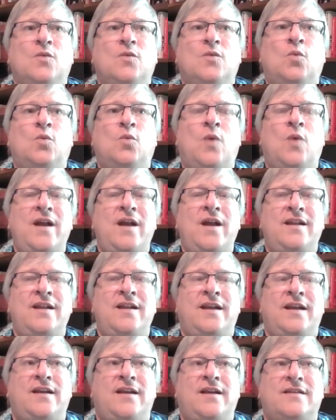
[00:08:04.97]
What
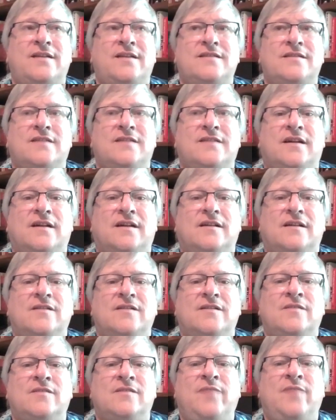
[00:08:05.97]
has
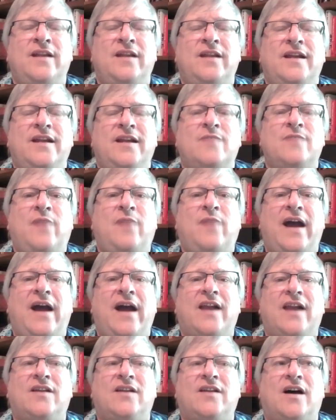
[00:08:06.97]
been the
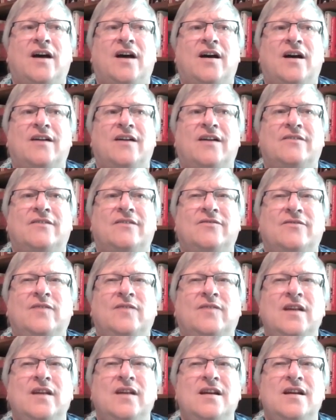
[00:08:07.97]
impact of
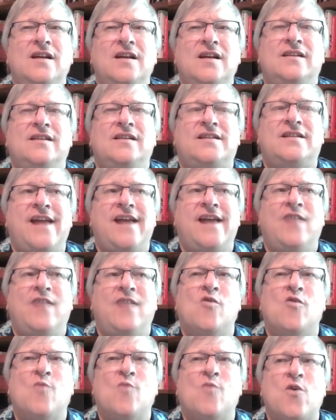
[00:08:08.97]
the
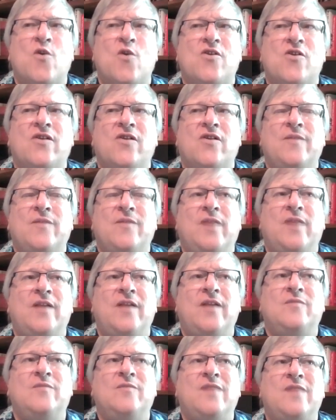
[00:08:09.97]
stay-at-home order
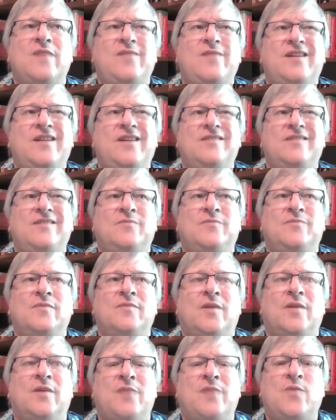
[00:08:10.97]
and maybe
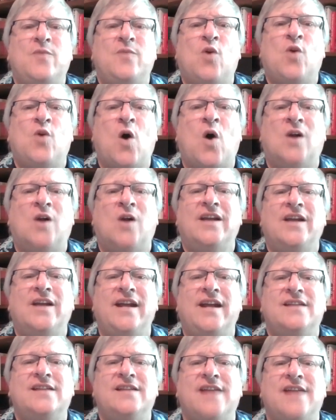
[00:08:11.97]
people
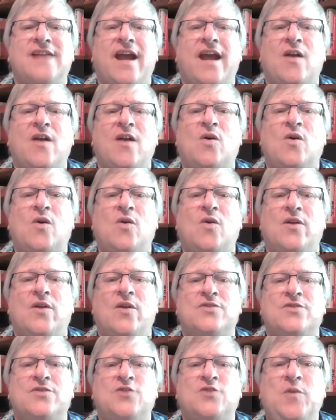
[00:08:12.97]
calling and saying, oh,
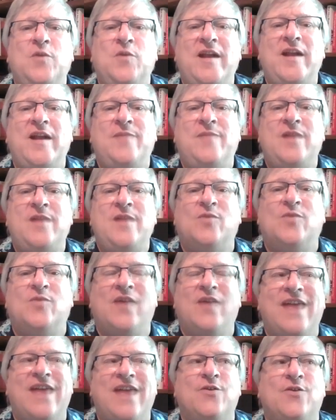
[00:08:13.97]
there's too many
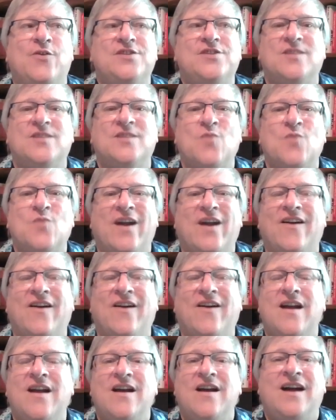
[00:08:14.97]
people gathered somewhere?
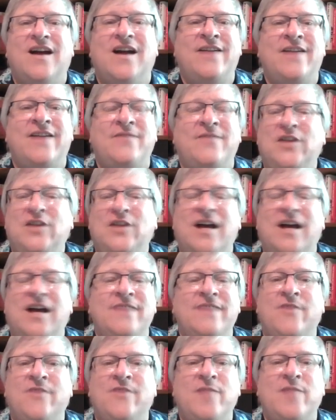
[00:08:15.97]
Have you
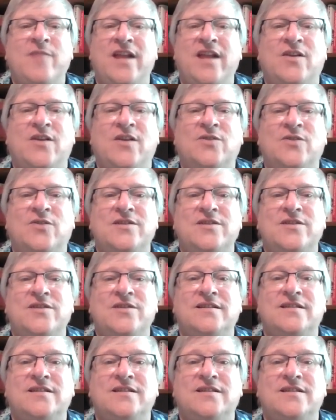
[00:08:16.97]
gotten very many of those?